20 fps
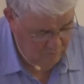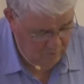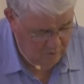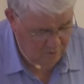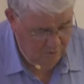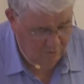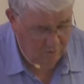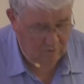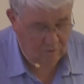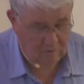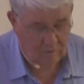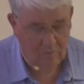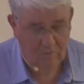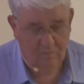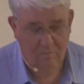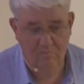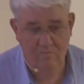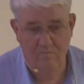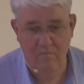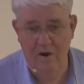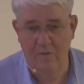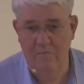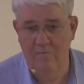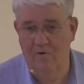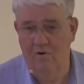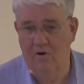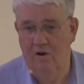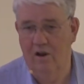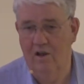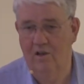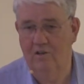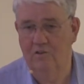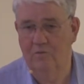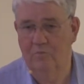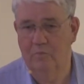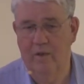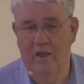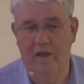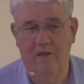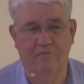we don't
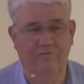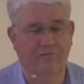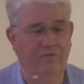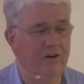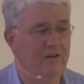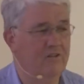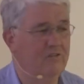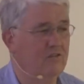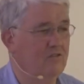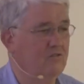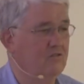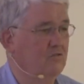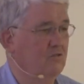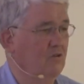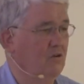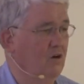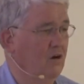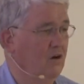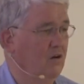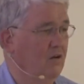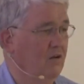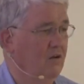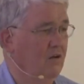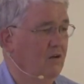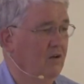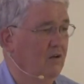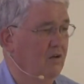memorize pat phrases or